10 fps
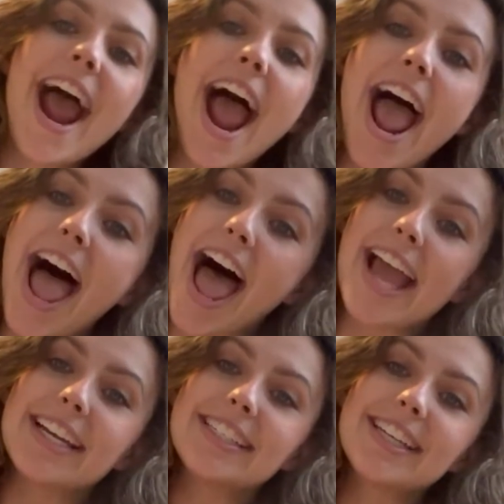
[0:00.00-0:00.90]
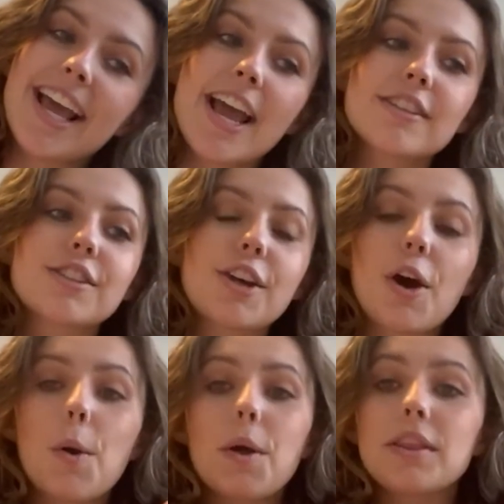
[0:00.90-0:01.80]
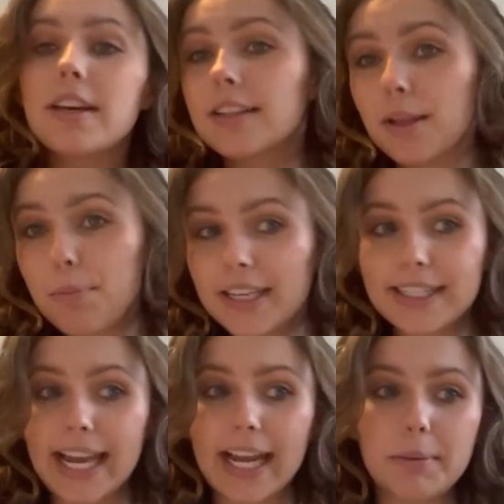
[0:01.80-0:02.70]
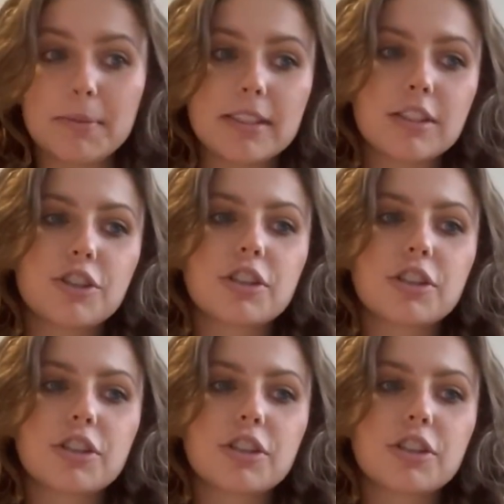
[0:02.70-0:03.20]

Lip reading: And so the Olympic Games,